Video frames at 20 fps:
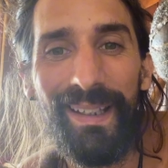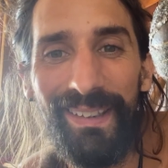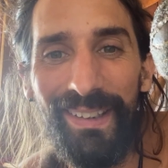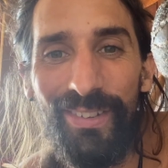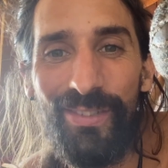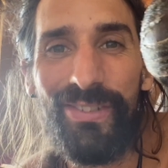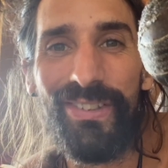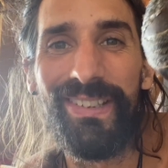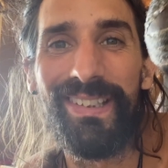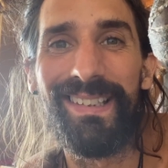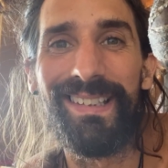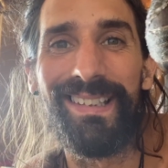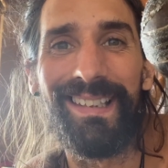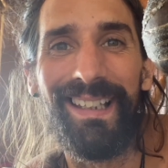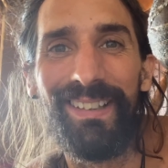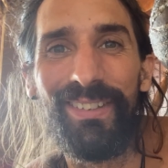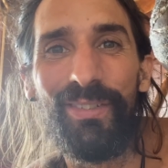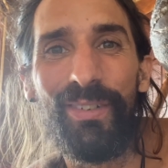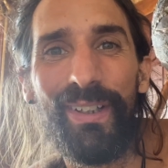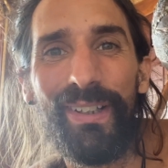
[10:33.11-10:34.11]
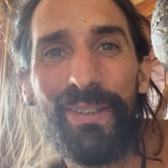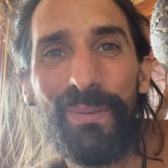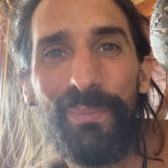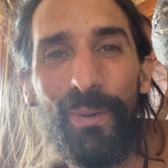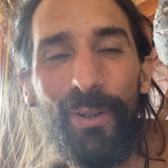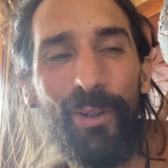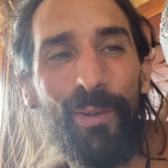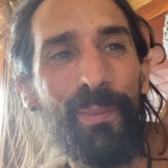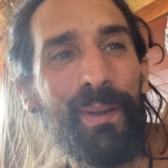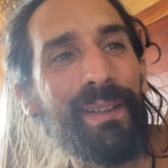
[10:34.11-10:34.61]
I was just kind of
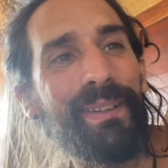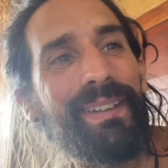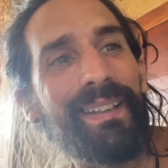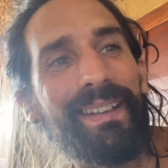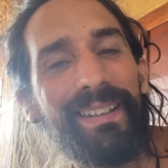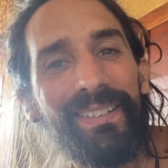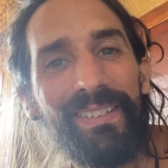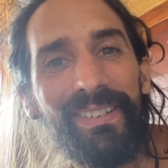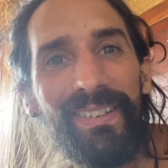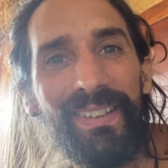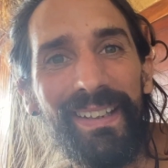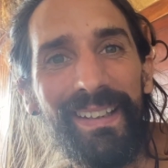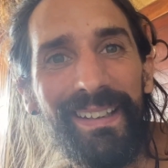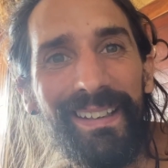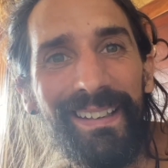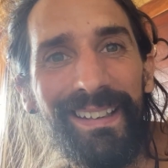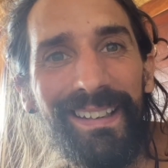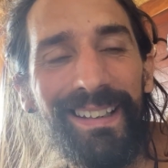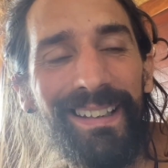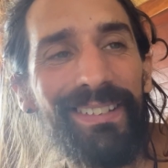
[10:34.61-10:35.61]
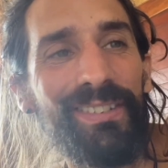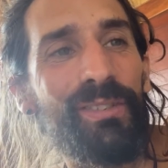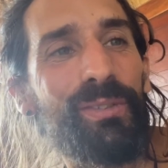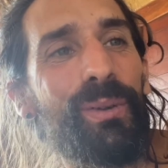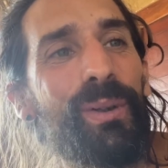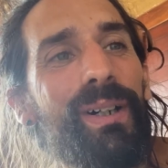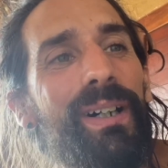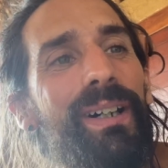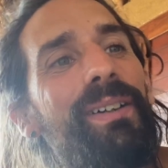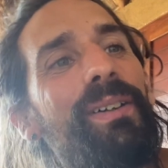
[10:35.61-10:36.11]
experimenting and seeing kind of
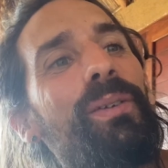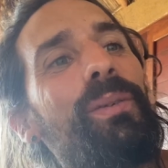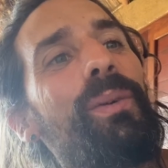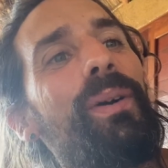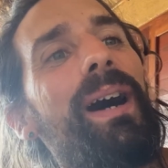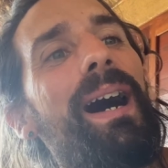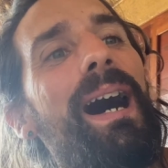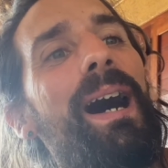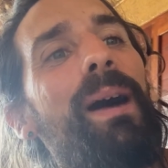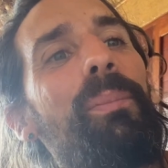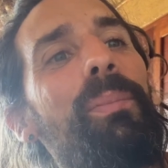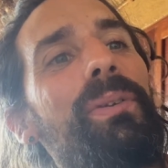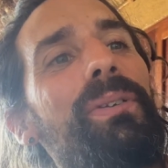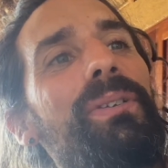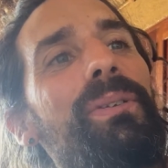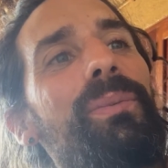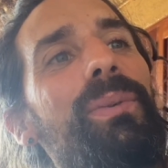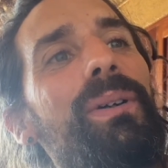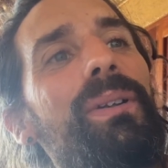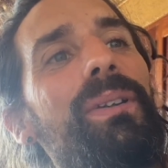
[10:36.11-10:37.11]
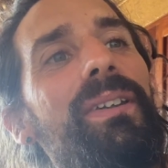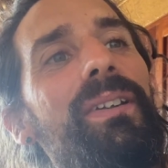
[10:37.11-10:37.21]
what happened, what